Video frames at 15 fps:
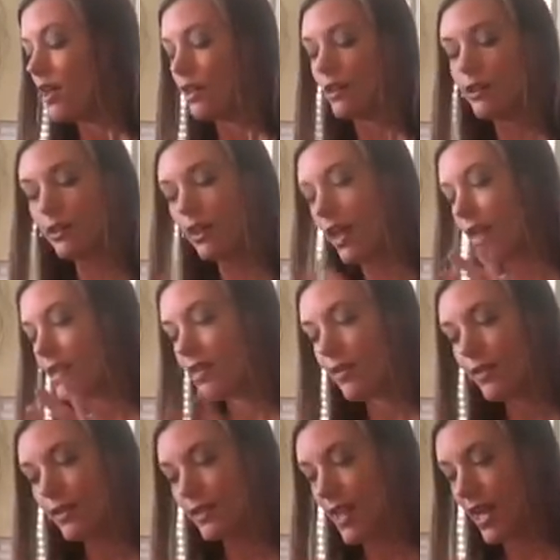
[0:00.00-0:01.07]
There's a lot of
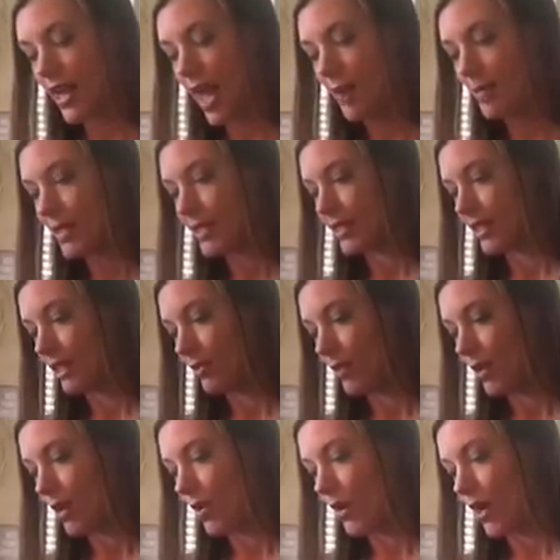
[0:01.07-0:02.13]
different dynamics that could be
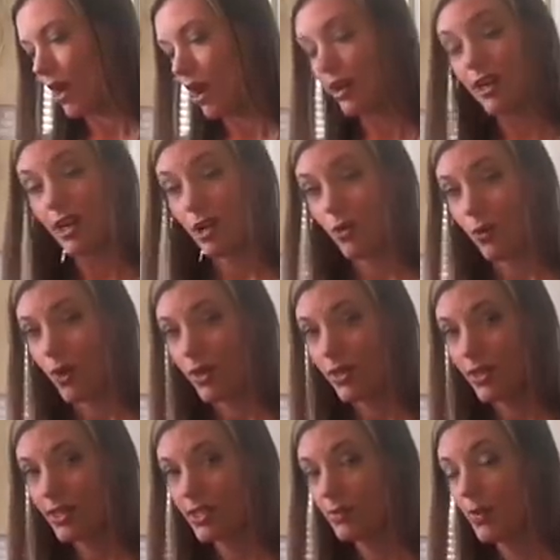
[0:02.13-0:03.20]
going on here with
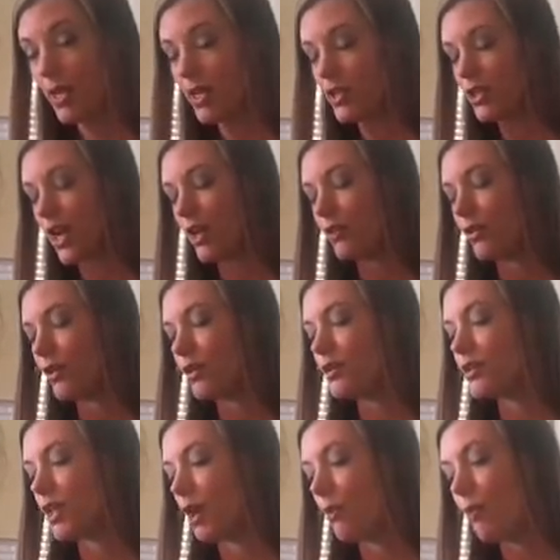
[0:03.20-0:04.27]
this being general,
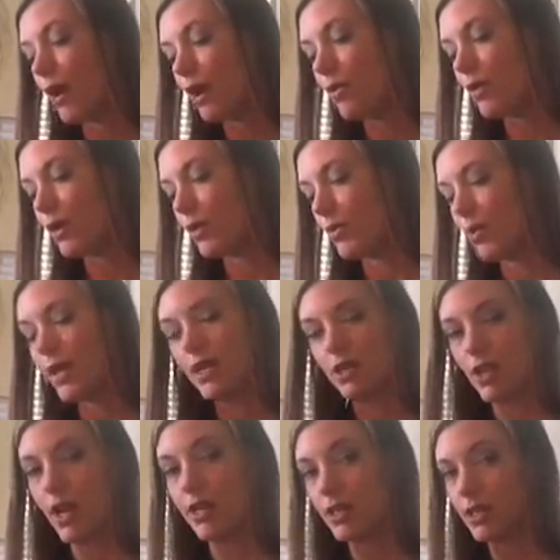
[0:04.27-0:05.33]
so bear with me
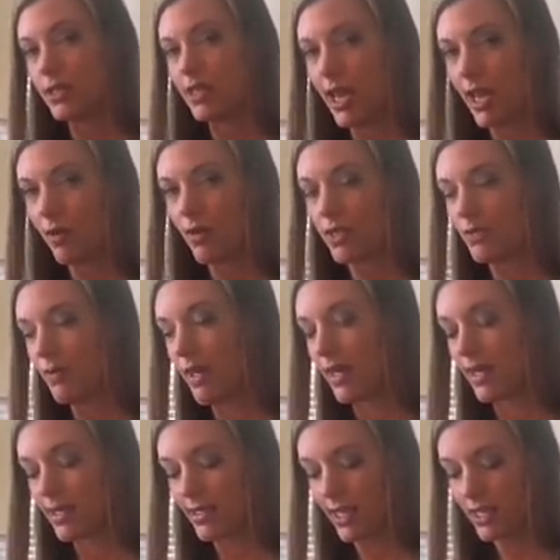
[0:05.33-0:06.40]
and just take what's
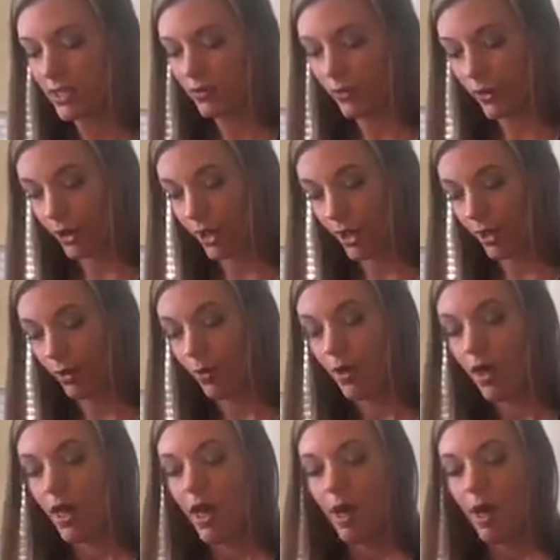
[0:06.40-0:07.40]
making sense for you.